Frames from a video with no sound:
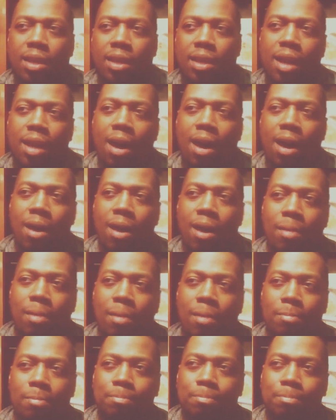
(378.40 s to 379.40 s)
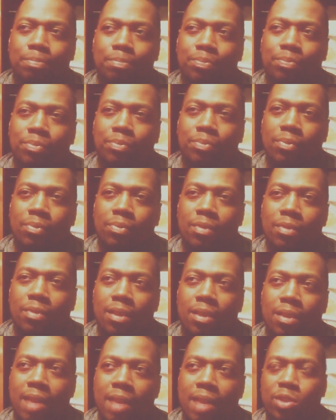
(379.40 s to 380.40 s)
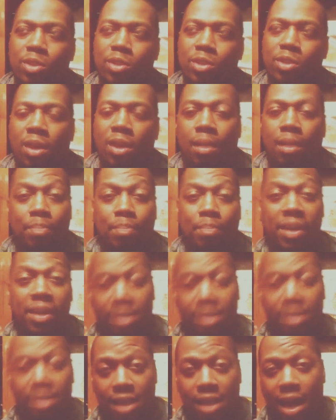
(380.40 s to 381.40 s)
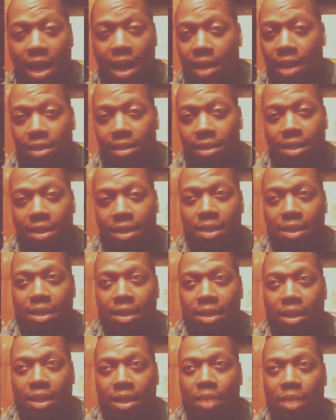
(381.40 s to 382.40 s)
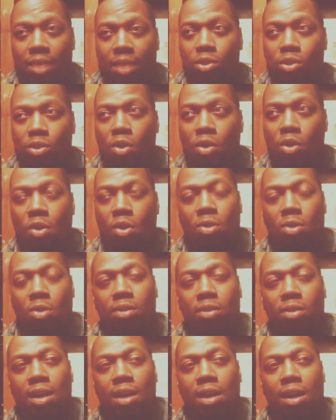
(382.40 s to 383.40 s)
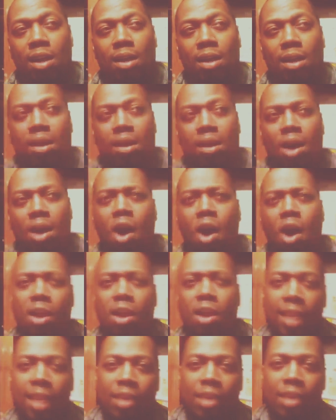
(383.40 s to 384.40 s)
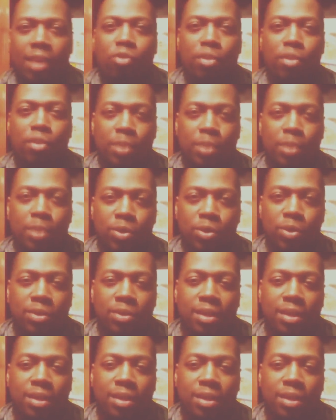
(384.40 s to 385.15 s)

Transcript: That was a B-side. It was called Hard Like a Criminal.